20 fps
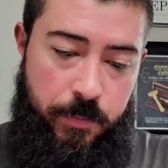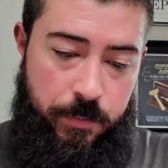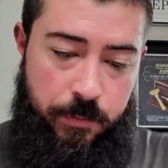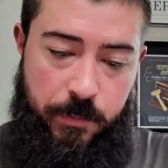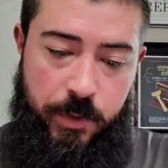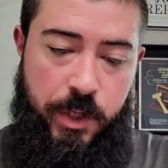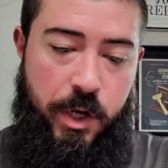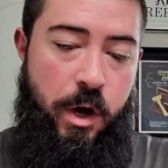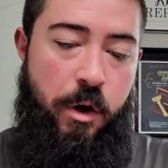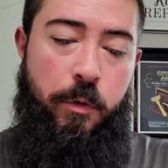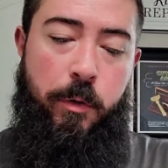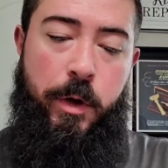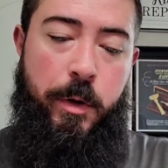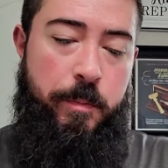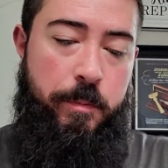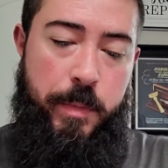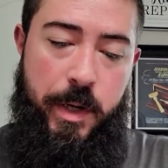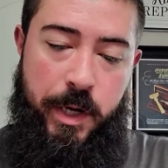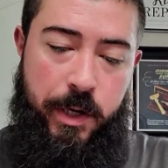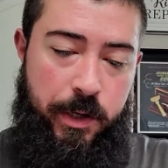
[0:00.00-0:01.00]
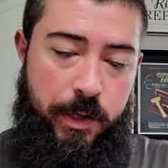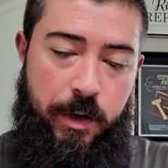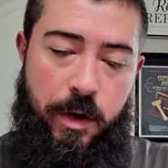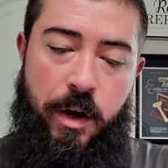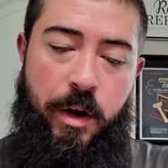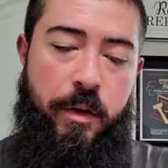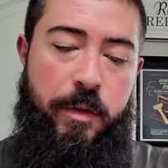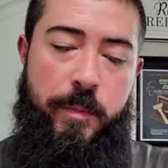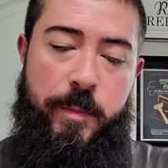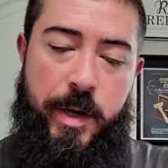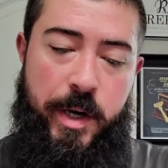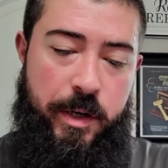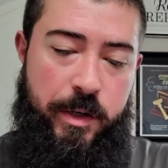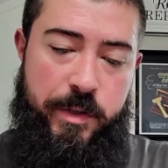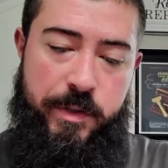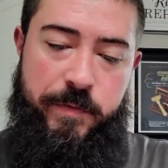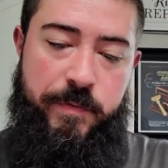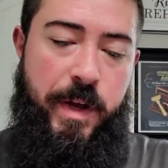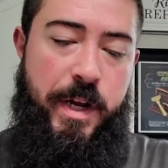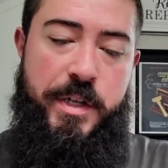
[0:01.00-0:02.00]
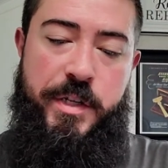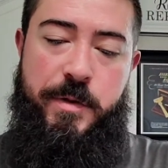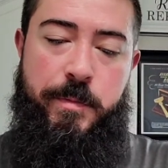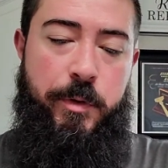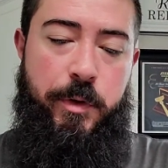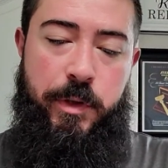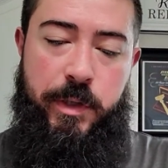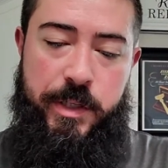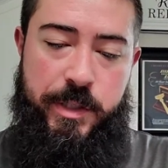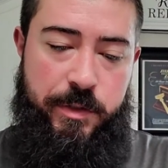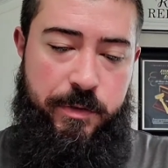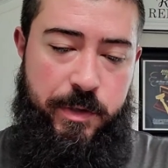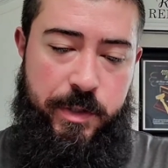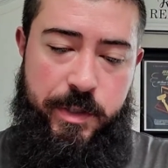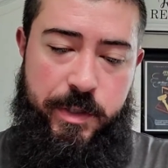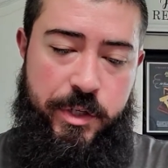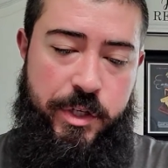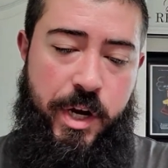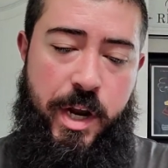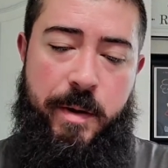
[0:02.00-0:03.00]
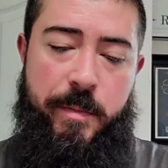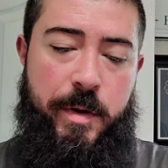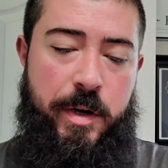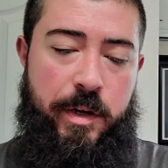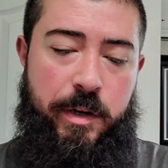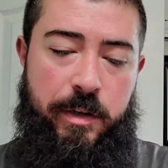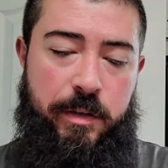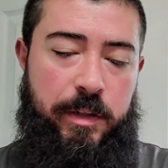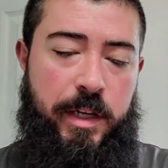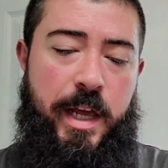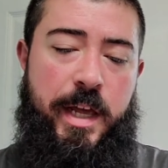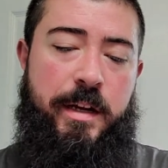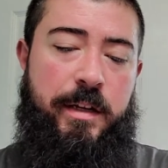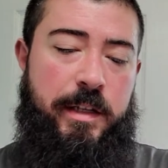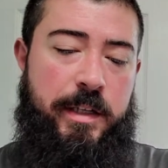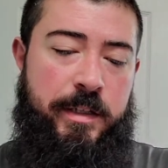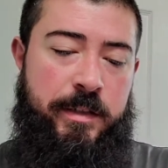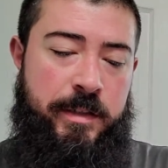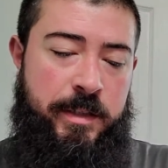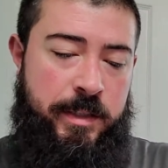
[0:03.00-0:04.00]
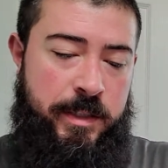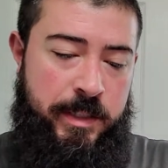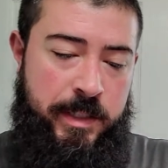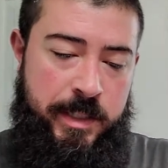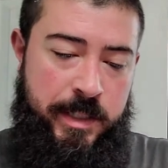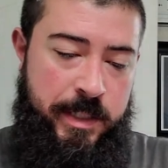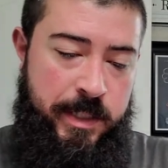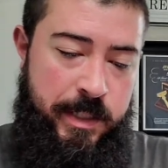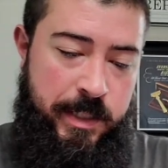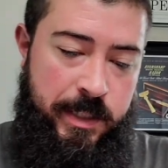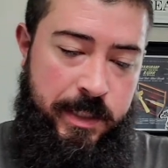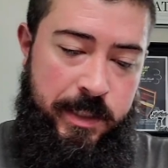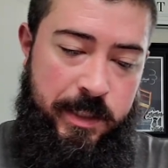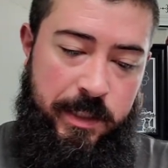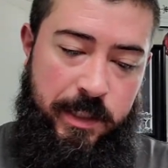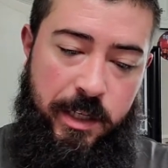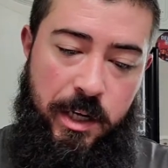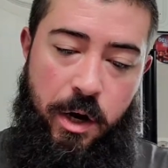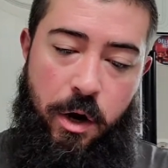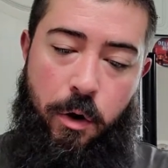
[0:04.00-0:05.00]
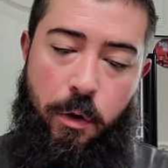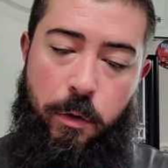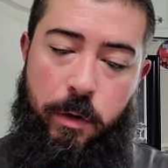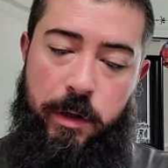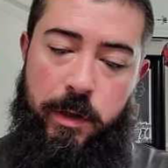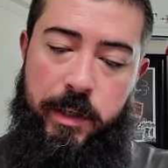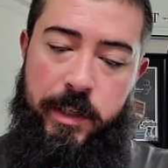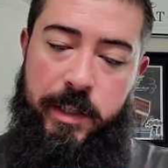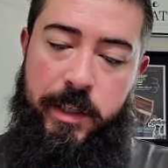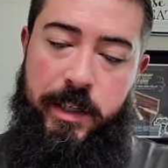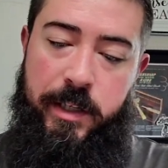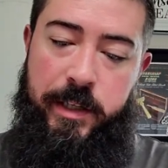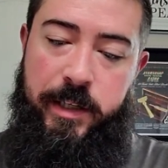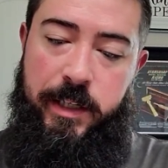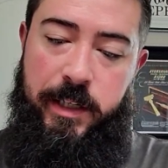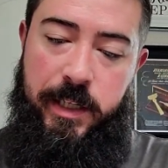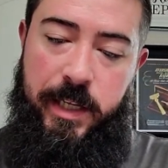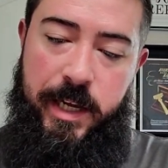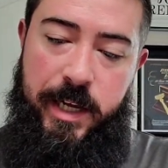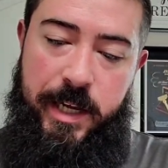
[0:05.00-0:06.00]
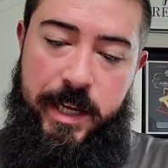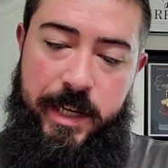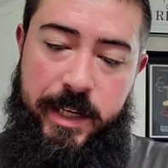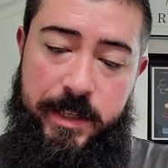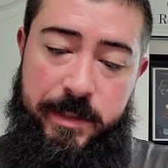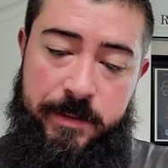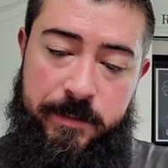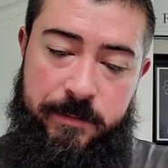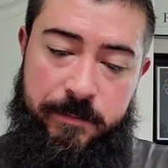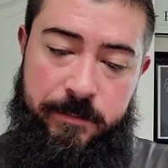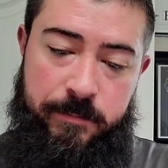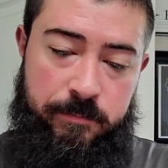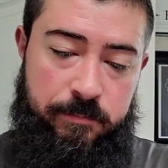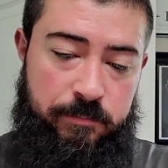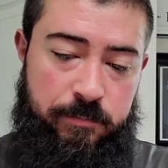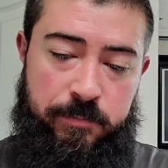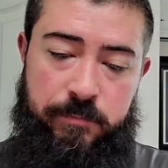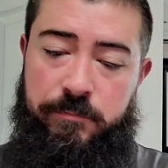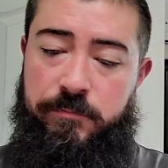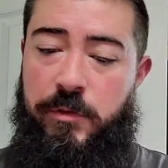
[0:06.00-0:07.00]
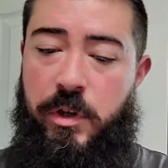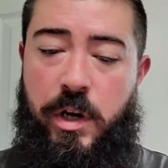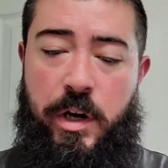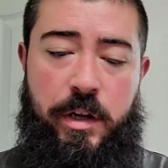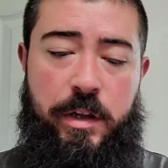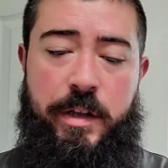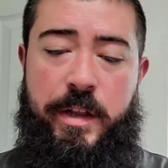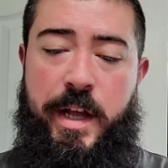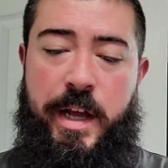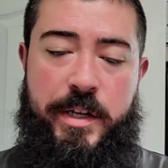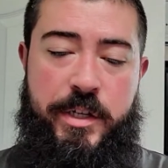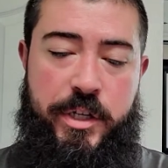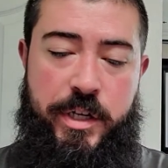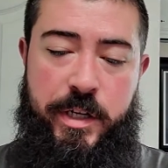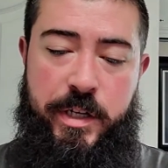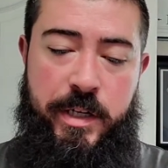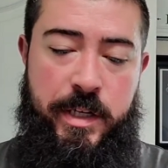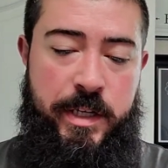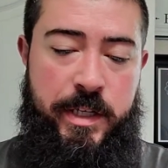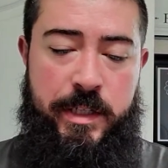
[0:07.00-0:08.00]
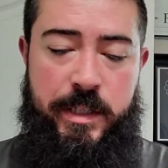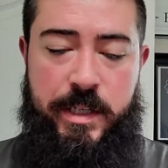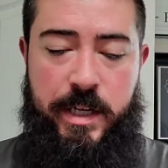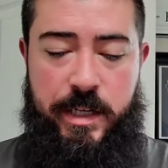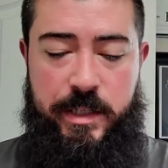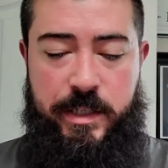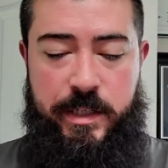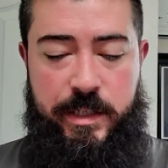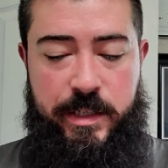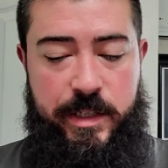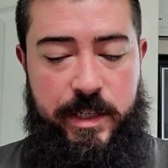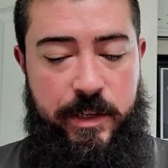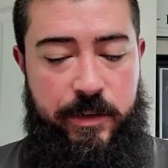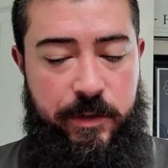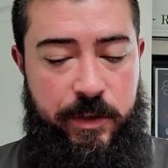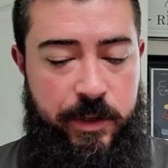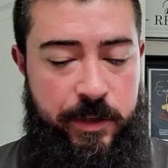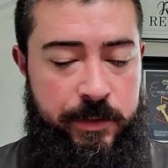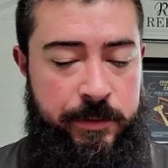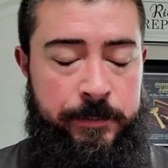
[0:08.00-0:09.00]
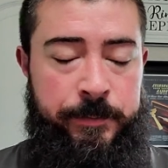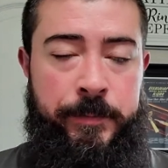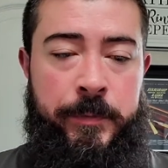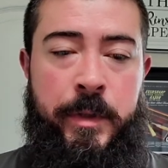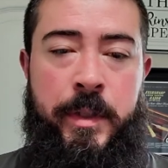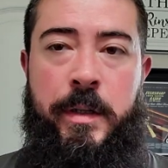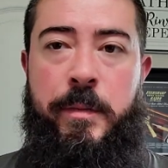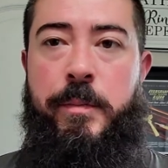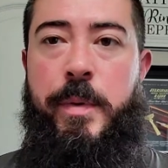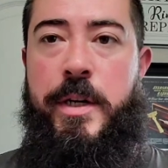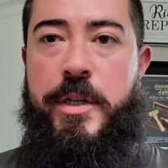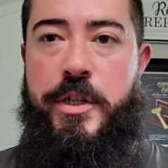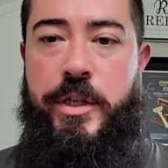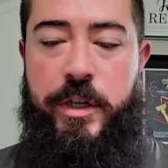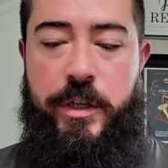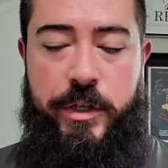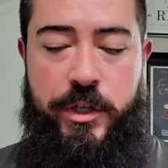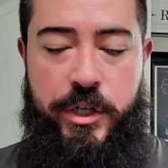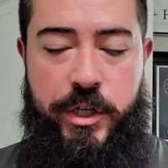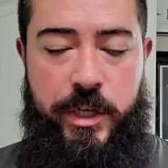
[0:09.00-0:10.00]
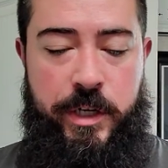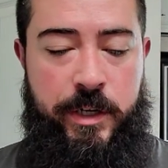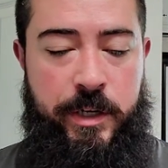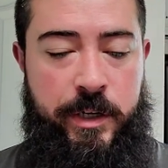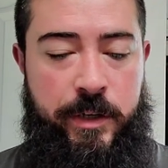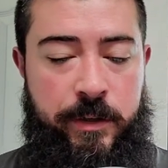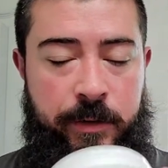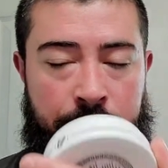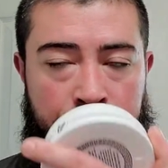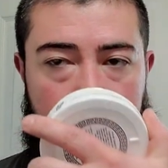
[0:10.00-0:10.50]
kokum butter, all the butters, vegetable glycerin, shea butter, lanolin, kaolin, clay, all of that shit. Tussa silk, bunch of good shit in here.